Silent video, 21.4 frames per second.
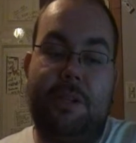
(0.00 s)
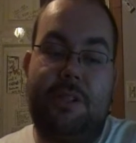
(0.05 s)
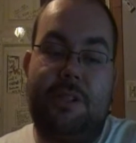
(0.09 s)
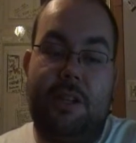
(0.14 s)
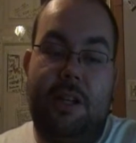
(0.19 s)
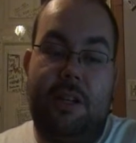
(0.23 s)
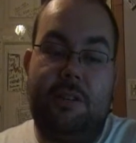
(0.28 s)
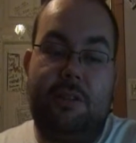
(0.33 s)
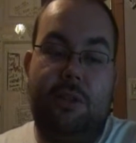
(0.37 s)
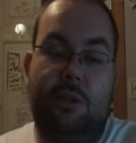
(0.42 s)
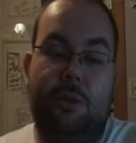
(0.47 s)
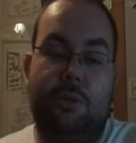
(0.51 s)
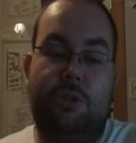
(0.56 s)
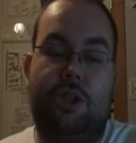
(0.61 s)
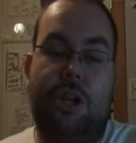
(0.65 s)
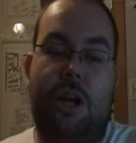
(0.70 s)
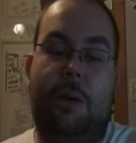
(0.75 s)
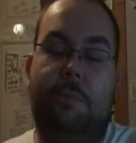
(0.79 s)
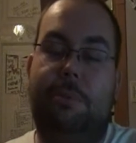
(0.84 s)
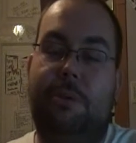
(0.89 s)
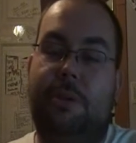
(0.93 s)
Masanto
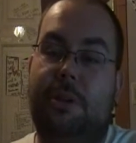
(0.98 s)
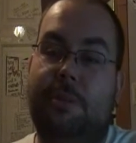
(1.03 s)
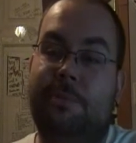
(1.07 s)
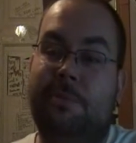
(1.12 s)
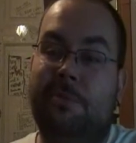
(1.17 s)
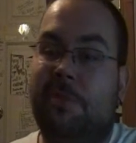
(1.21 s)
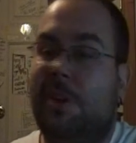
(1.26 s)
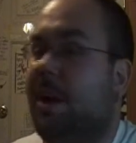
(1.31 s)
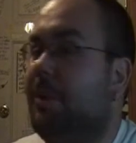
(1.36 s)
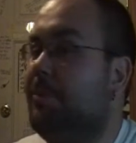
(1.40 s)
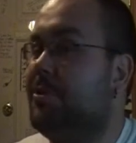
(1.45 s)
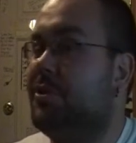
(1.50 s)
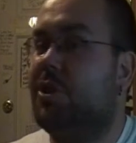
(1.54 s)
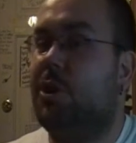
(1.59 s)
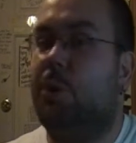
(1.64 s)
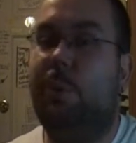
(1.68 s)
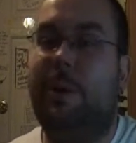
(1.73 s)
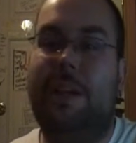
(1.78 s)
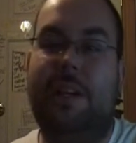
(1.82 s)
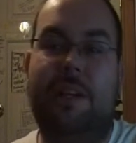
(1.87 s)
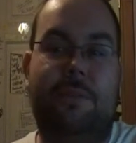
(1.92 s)
Ciampa. I'm
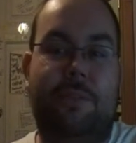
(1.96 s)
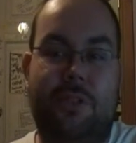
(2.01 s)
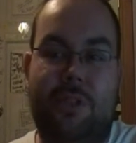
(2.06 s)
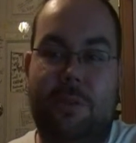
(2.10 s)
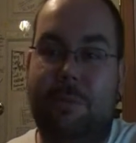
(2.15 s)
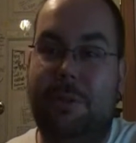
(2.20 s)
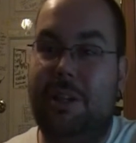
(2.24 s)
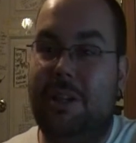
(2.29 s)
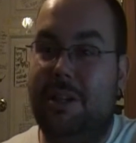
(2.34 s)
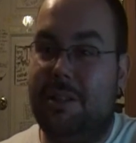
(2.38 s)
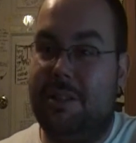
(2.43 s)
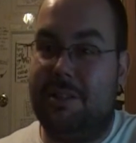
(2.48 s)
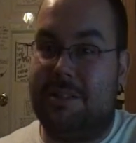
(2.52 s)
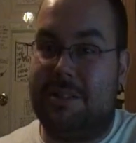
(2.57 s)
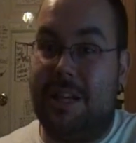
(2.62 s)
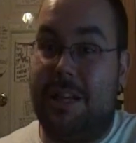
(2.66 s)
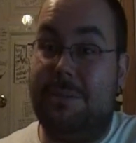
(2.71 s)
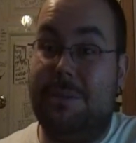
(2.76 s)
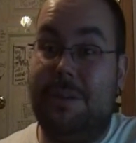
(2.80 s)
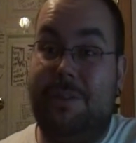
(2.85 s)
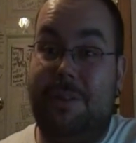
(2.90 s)
still waiting for somebody to
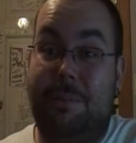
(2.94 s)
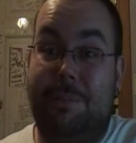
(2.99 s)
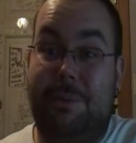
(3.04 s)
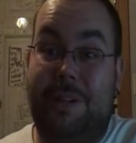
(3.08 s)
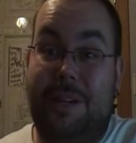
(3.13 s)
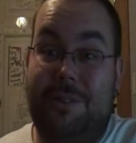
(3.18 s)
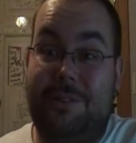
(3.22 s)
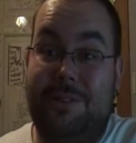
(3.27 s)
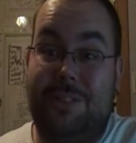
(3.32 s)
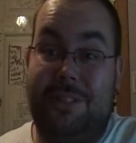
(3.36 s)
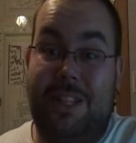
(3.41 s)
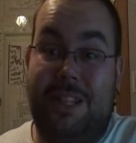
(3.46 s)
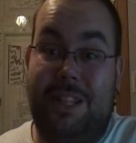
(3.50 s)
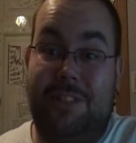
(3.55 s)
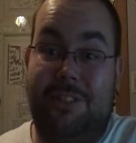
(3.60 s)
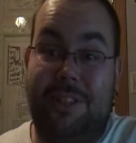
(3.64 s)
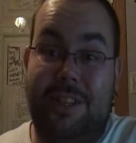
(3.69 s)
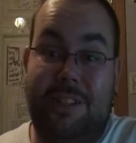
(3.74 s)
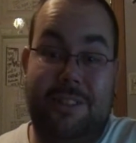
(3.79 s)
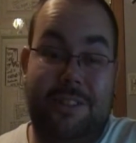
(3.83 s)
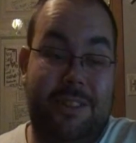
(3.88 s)
tell me if I'm pronouncing that
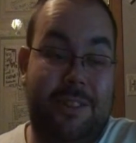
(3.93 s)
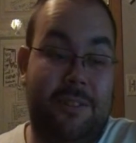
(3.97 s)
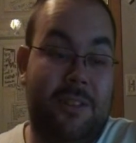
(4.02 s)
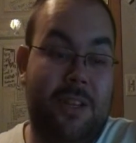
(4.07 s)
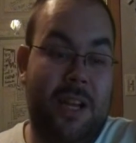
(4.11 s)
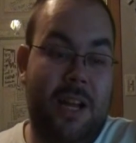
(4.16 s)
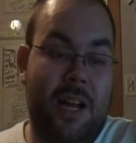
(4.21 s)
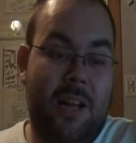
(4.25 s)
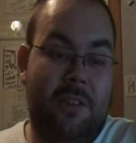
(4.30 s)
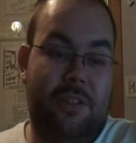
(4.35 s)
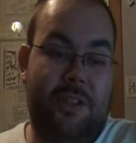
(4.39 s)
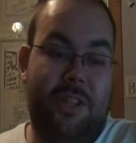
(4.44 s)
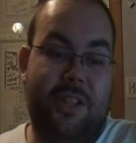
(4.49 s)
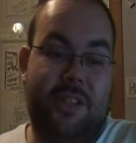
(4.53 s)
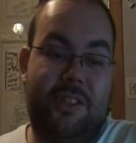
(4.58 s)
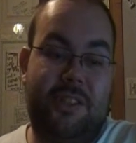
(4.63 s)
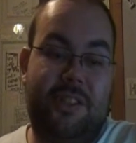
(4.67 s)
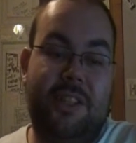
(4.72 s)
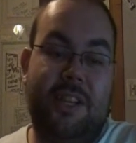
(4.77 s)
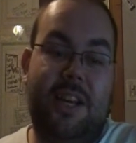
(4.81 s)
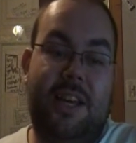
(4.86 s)
correctly. The
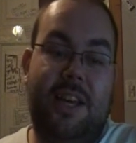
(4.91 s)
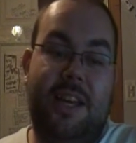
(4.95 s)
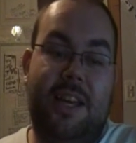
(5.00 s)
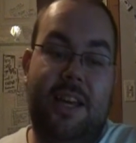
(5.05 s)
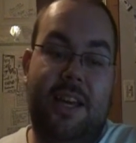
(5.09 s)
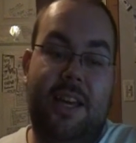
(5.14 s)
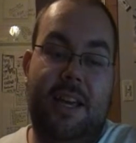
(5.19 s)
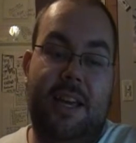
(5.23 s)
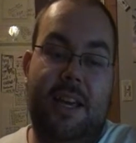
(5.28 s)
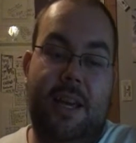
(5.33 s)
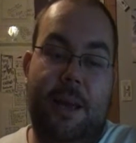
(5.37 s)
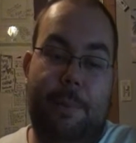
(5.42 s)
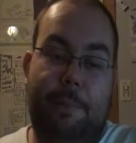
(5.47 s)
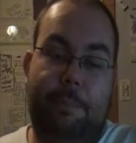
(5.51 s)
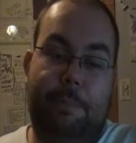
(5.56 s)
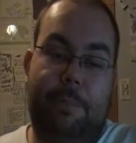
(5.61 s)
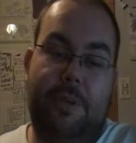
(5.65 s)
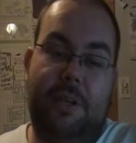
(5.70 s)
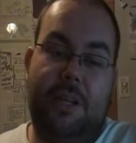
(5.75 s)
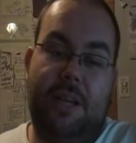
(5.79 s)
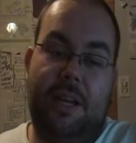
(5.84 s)

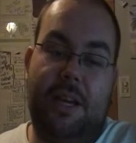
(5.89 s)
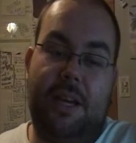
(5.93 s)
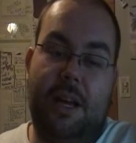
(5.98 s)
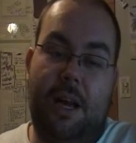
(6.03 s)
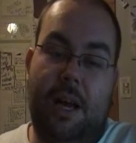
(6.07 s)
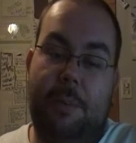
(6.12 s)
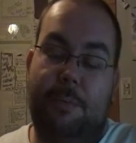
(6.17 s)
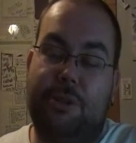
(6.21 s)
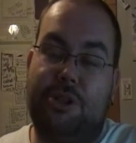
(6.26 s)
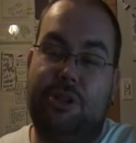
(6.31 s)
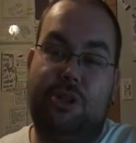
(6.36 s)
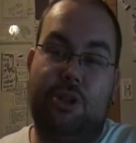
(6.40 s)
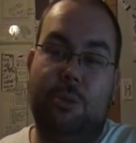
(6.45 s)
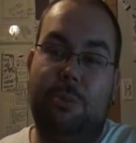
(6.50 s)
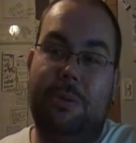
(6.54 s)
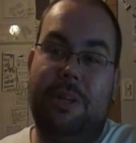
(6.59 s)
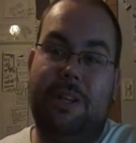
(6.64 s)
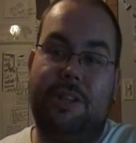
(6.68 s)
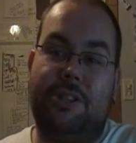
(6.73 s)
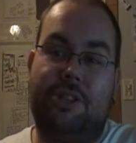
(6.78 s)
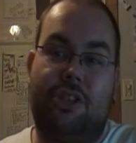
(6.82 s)
C-I-A-M-P-A, I'm
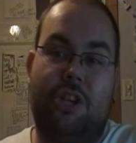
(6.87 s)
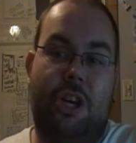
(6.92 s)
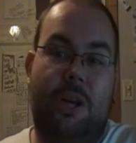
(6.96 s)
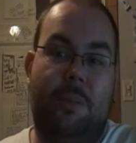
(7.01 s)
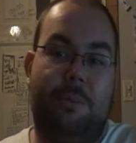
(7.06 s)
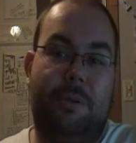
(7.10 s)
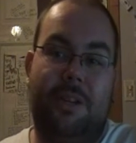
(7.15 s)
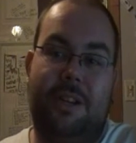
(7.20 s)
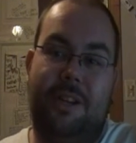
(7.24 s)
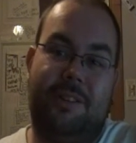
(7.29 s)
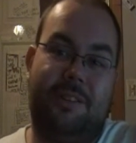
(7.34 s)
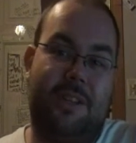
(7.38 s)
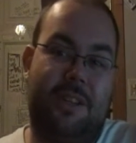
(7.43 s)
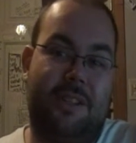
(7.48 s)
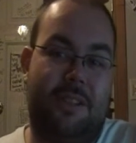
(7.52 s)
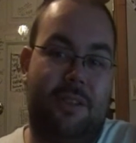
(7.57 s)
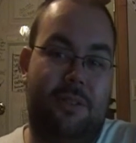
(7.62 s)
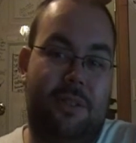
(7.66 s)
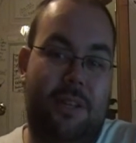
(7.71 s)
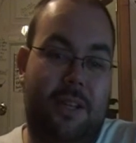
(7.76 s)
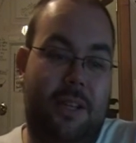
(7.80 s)
assuming, is Ciampa, because
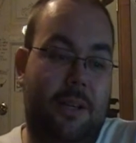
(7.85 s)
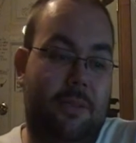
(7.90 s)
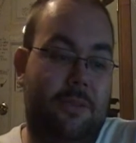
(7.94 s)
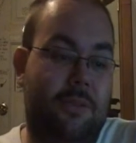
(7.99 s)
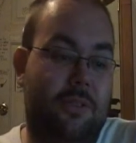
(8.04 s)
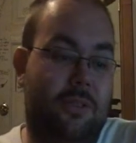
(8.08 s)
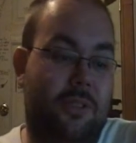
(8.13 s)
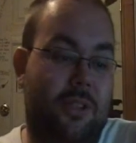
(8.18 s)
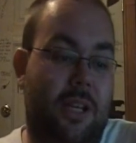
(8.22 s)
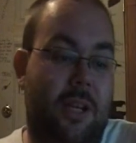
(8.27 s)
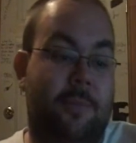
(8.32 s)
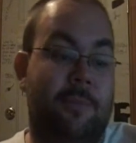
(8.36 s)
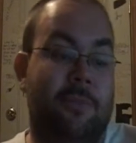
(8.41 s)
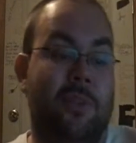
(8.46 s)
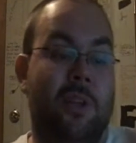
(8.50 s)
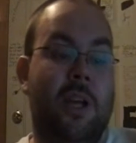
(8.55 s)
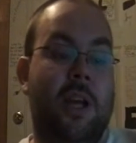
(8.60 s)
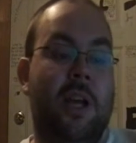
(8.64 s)
that's how the announcers say it.